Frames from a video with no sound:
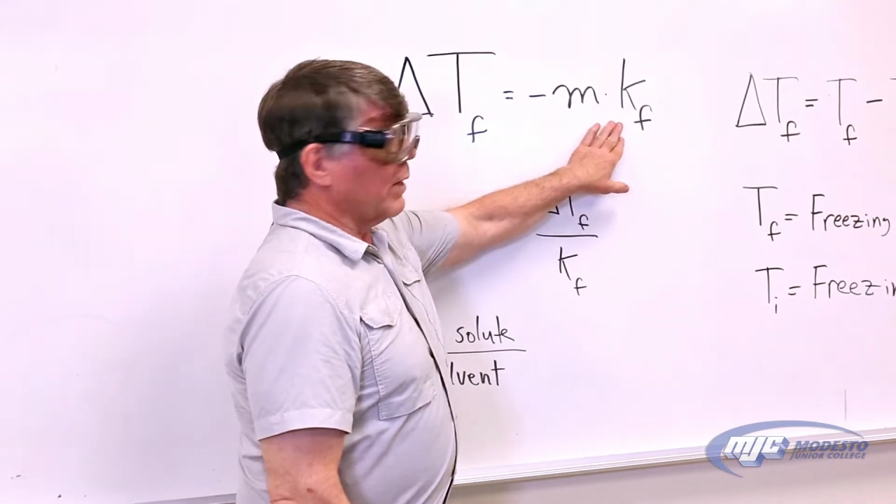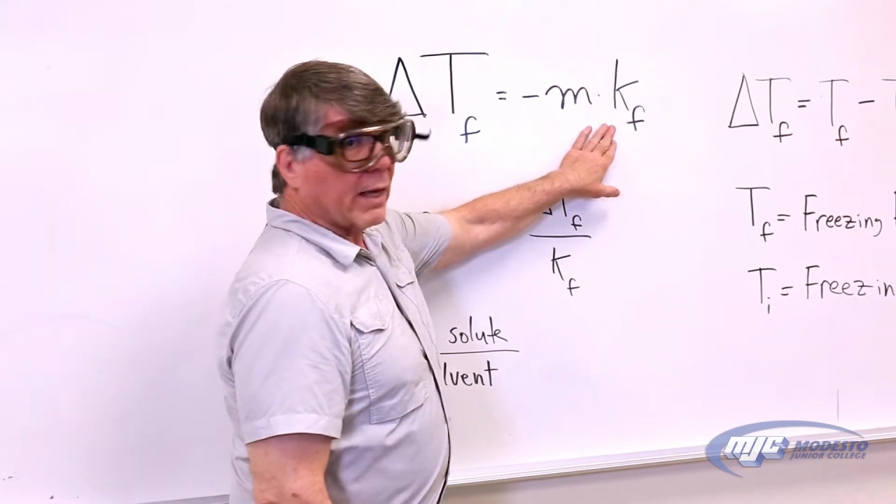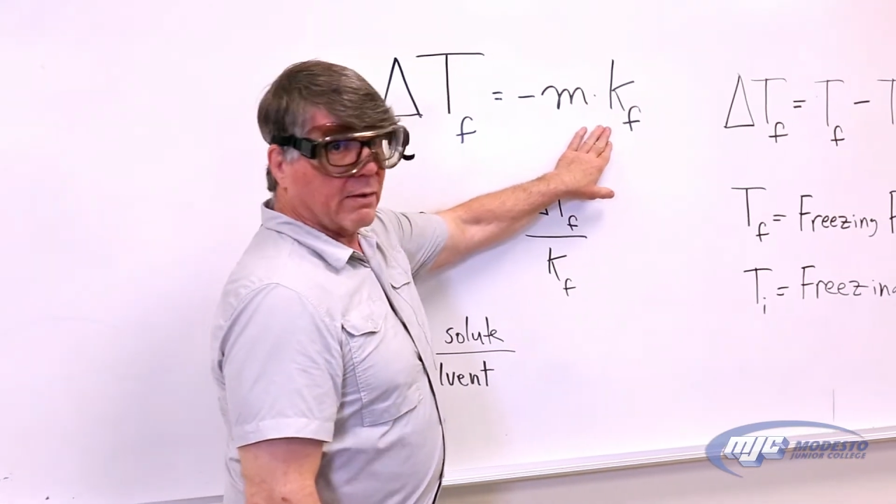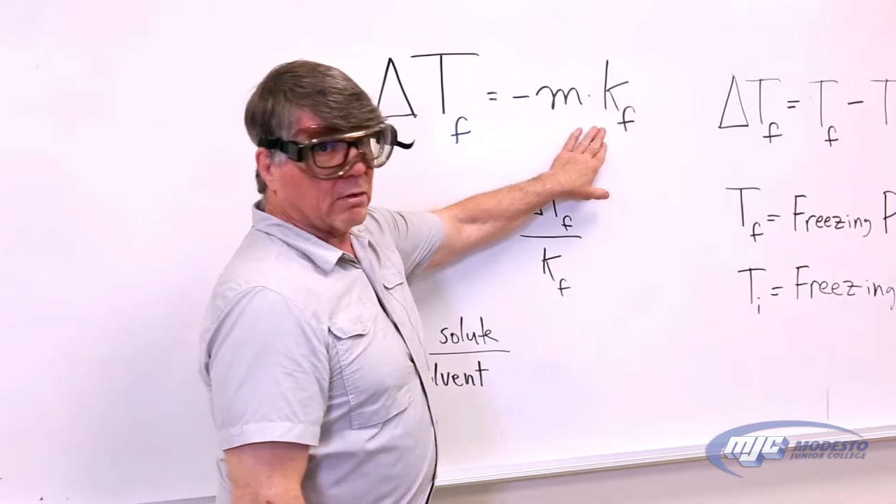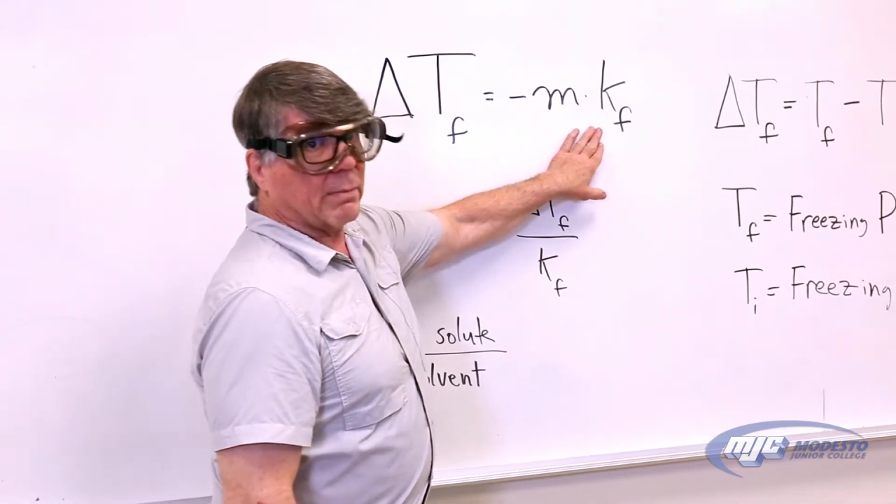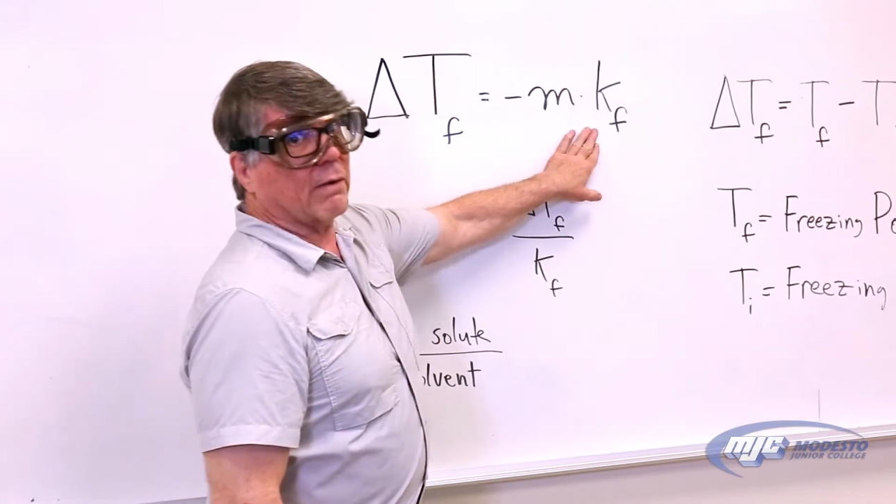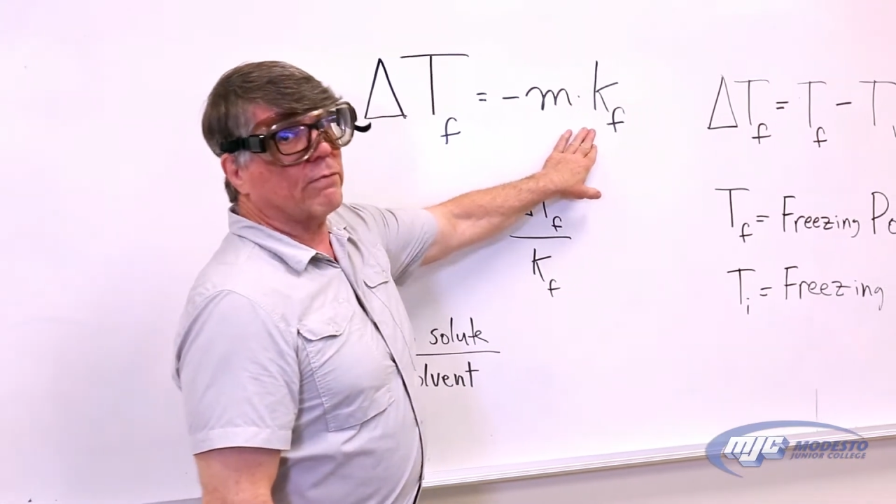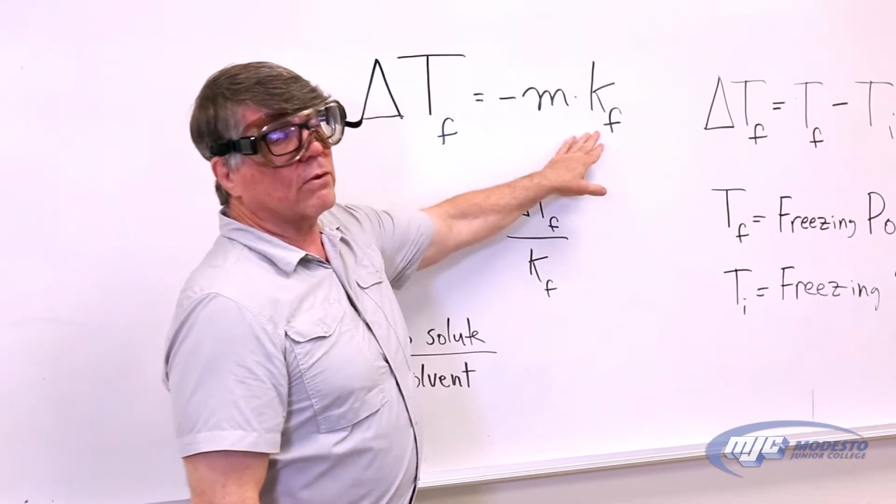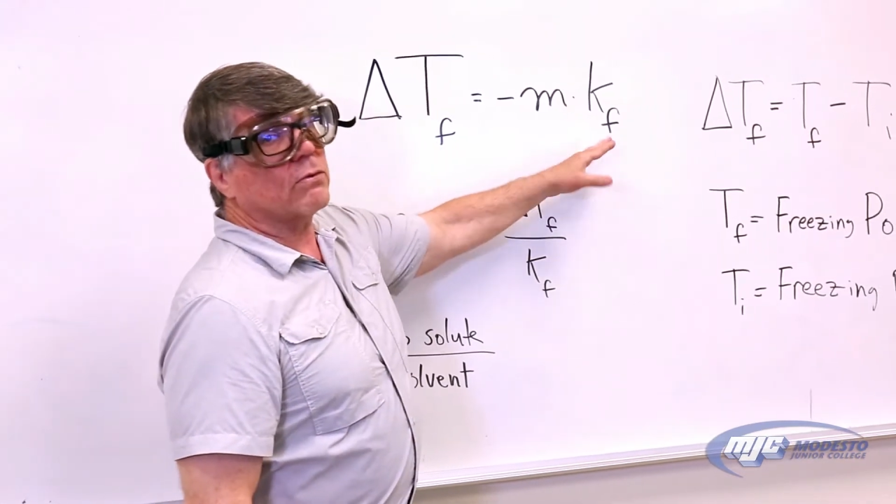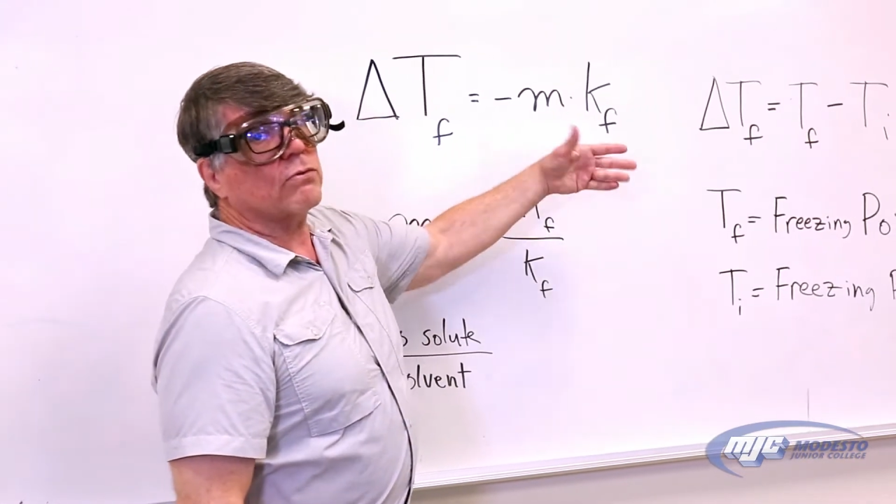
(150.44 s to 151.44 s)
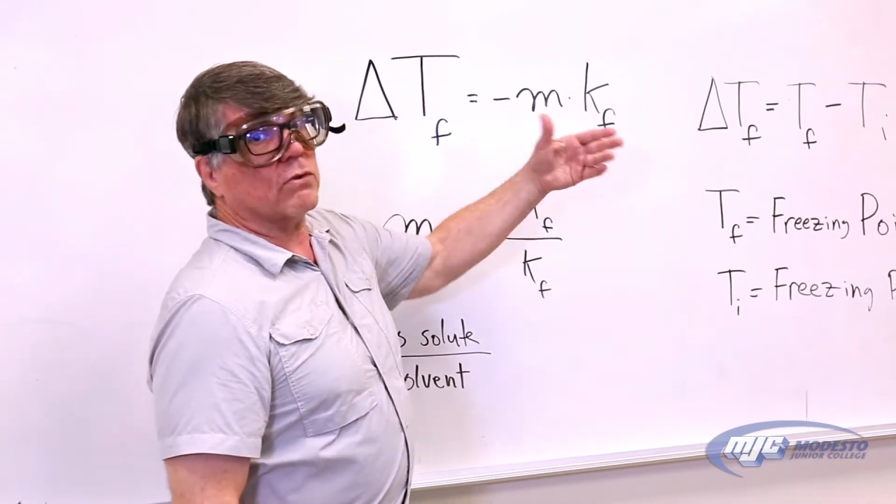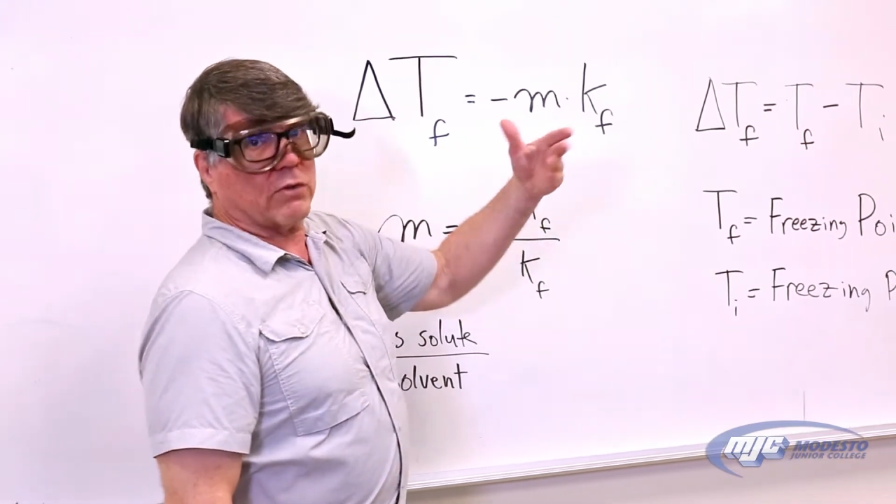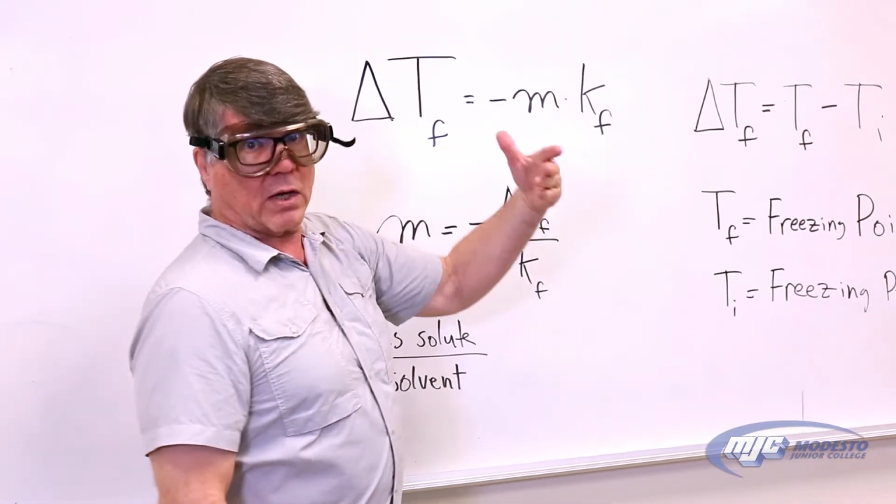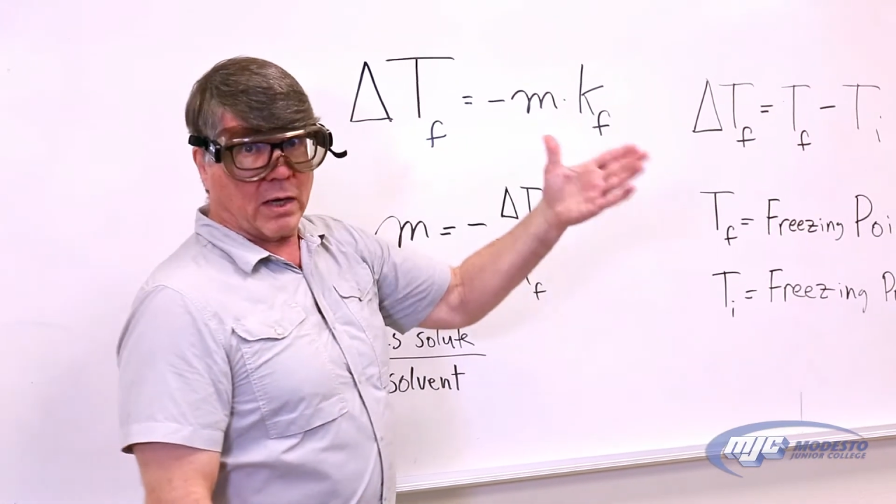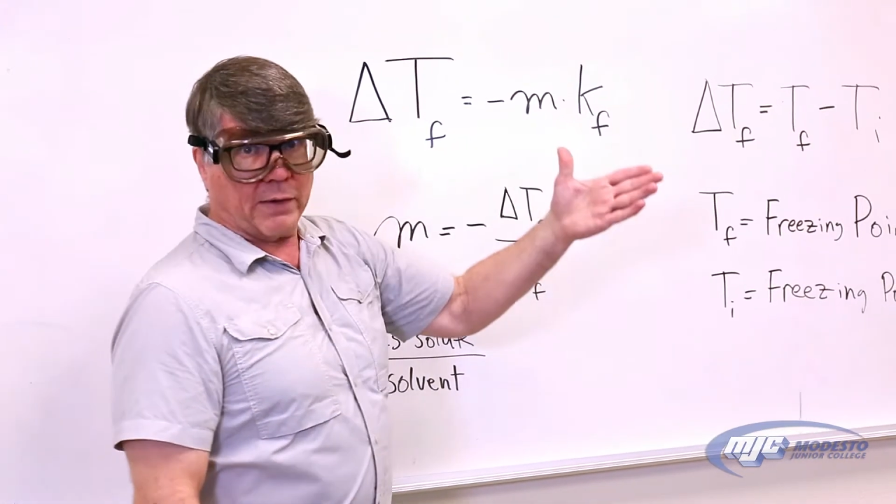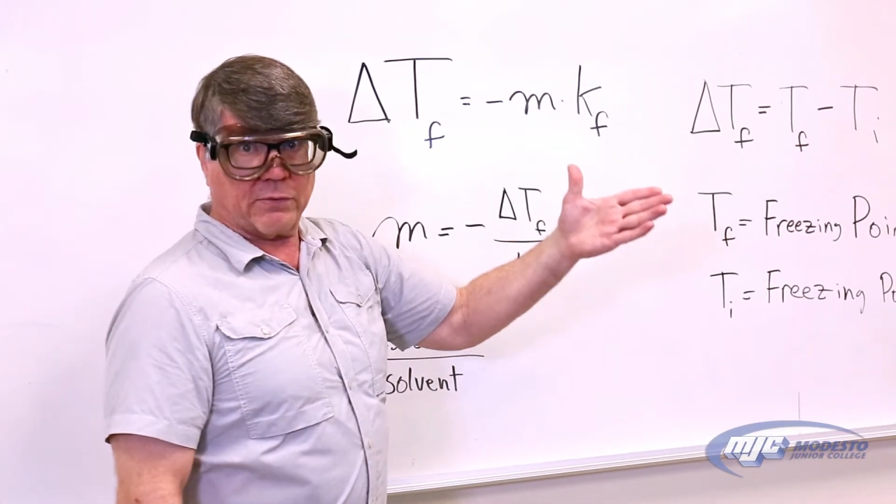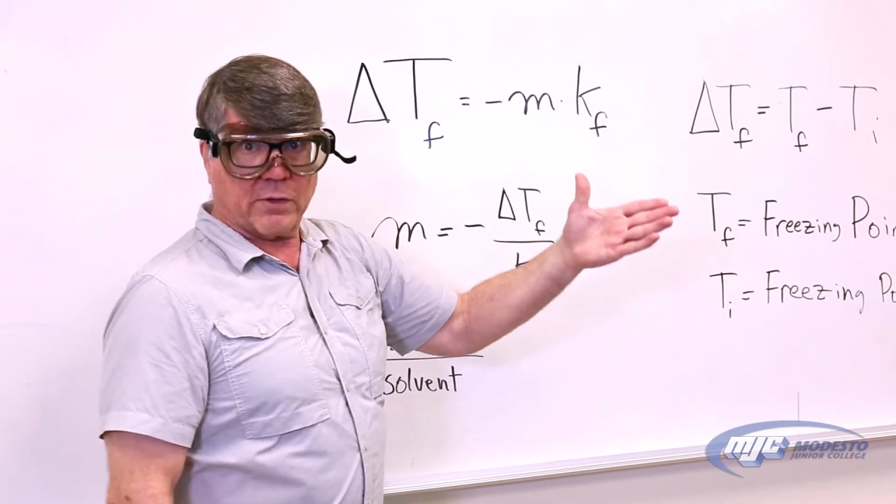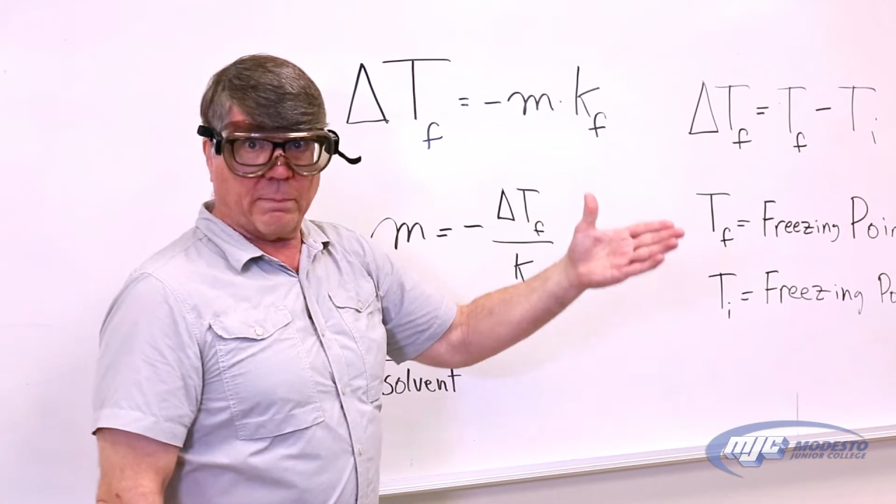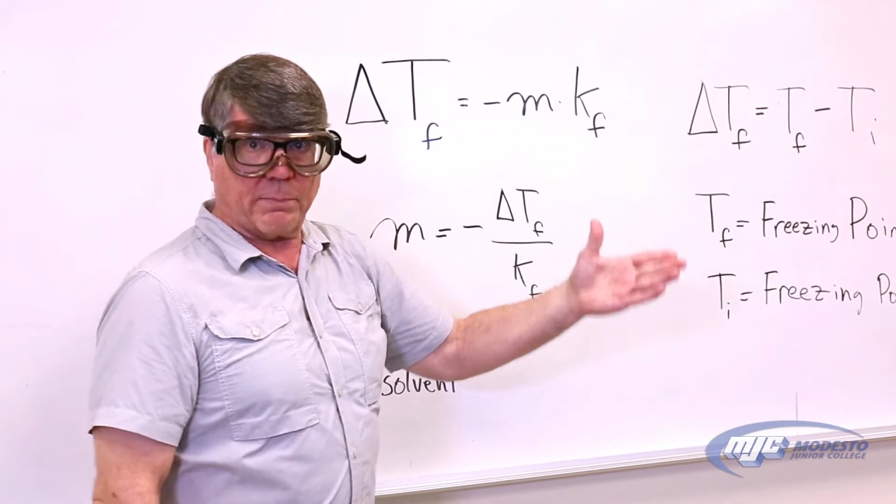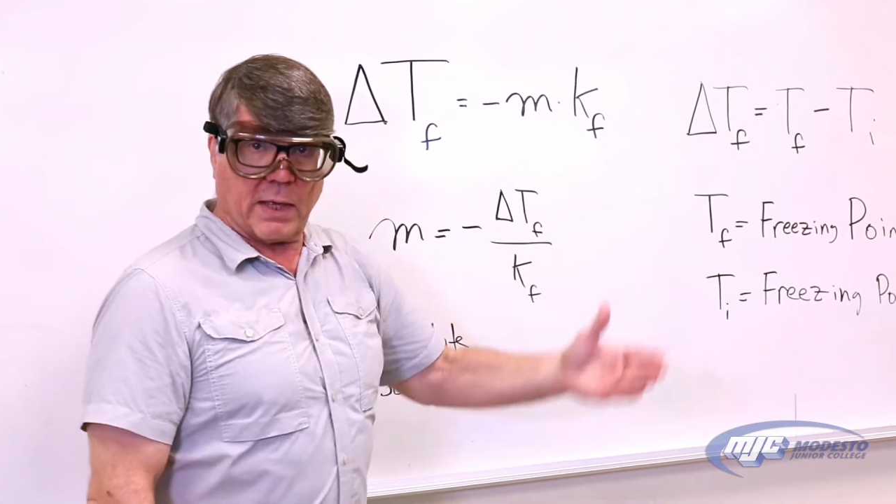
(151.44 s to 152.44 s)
the K sub F. This is just a constant,